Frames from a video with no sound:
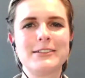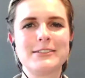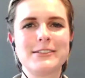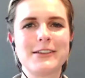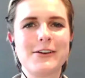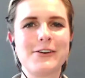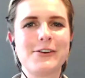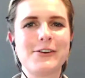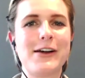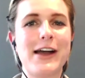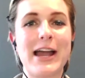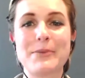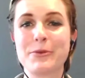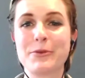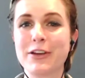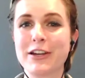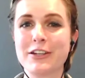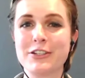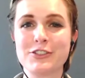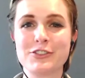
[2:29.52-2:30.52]
So I'm
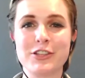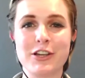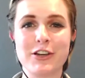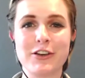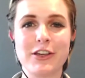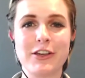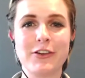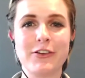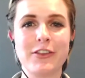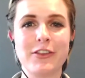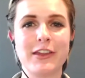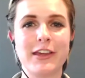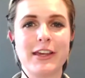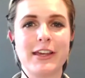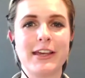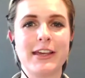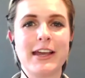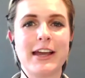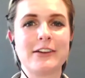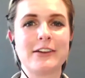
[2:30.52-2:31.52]
going to show you
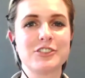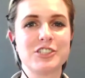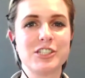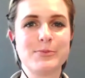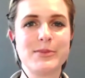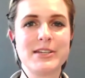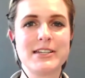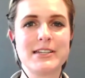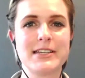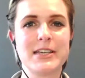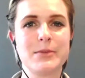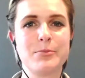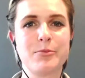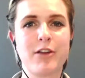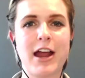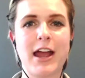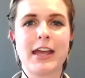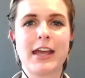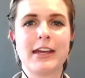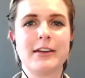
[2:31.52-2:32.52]
the L G B T
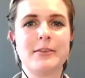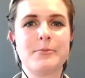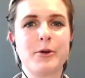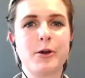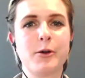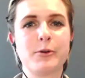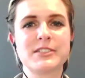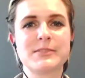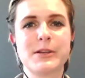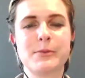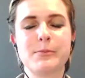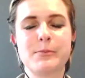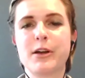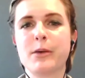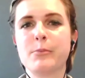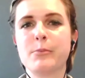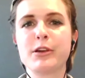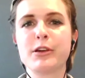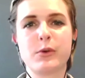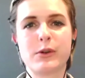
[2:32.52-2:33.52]
Pride Postman
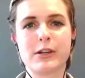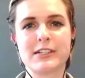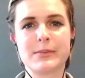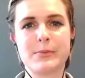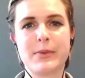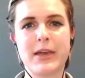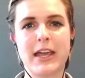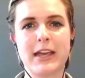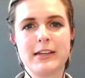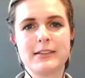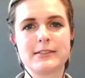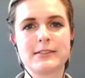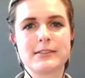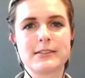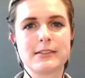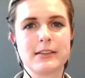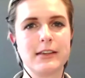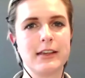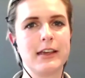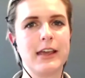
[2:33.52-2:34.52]
Public
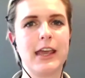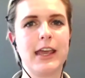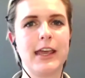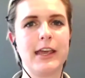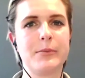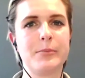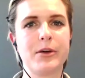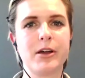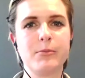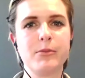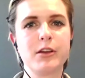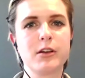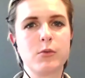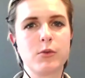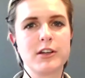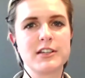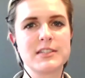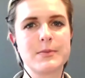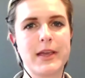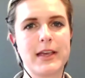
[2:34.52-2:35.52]
Workspace. A
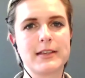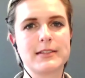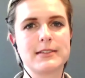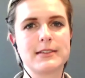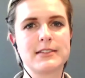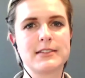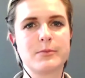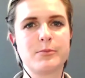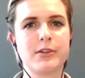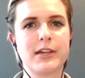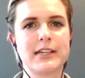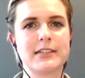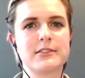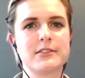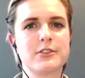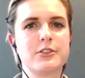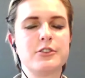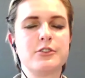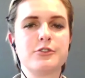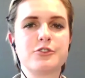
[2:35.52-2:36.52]
public workspace is a
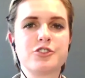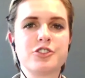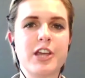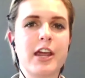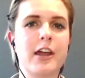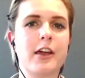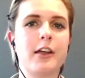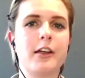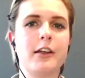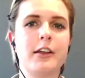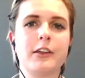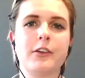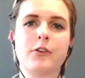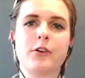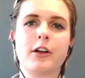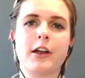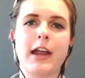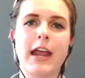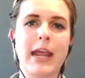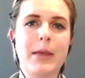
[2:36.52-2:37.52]
place to share
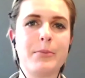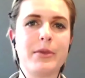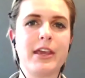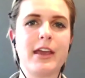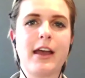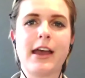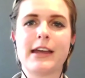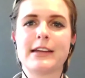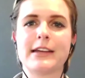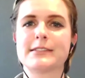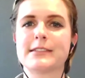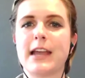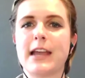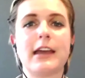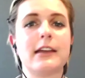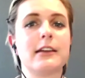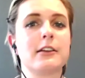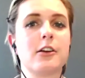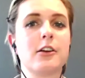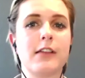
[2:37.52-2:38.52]
your A P Is
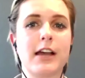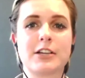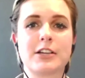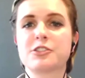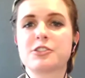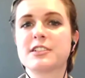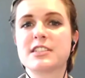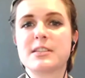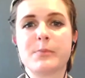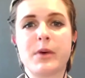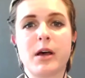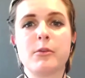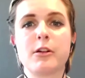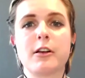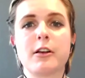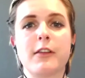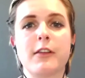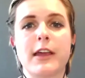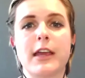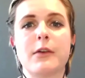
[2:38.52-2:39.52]
and collections
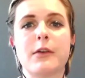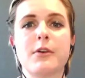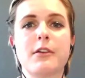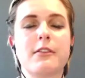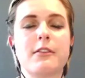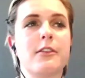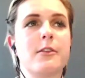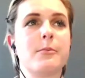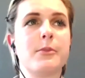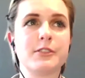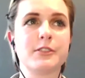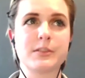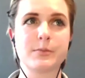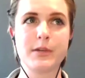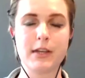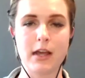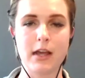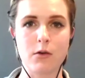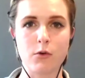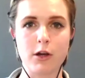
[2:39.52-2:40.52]
publicly within the
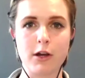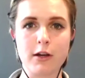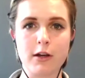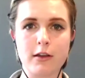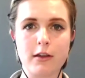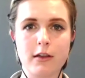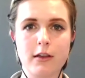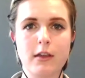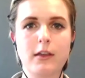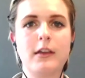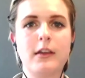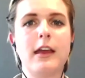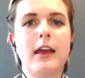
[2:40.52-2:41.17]
Postman network.